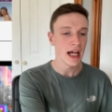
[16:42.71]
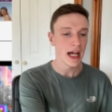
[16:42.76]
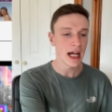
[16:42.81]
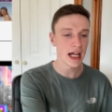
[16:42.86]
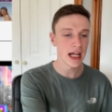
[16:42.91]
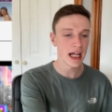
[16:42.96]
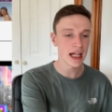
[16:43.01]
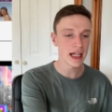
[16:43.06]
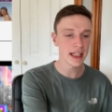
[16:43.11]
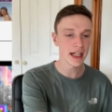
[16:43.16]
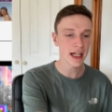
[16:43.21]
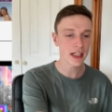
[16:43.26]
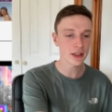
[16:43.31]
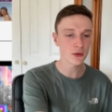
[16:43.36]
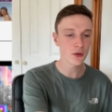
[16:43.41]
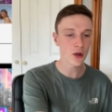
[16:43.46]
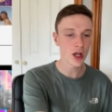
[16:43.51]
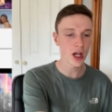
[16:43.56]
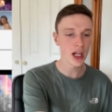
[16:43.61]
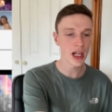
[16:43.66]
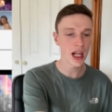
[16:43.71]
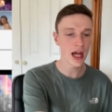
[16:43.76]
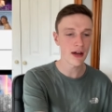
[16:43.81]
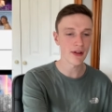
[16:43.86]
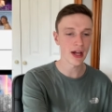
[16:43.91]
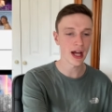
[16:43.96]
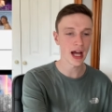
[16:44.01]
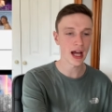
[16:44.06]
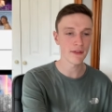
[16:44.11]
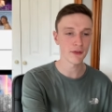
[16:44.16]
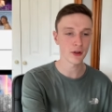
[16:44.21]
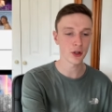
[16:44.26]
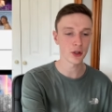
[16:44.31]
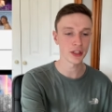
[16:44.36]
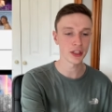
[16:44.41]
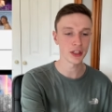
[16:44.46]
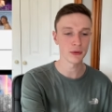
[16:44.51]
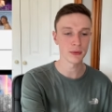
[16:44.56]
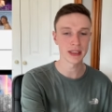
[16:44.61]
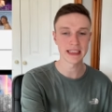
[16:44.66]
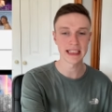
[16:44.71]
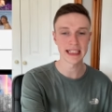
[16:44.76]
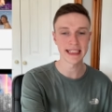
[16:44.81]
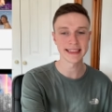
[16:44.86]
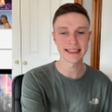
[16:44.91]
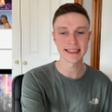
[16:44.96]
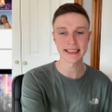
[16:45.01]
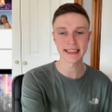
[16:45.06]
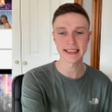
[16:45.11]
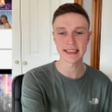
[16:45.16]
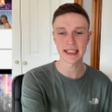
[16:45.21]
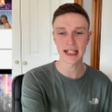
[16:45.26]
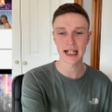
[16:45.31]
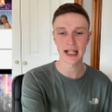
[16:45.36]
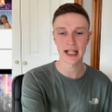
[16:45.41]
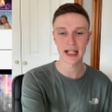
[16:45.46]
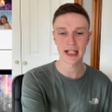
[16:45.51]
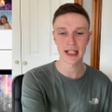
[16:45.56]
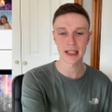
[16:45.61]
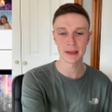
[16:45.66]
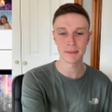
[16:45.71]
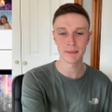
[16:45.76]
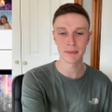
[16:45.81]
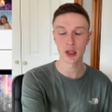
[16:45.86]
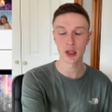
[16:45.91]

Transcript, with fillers: Uh, next, we've got Lover. I forgot that you existed. I'm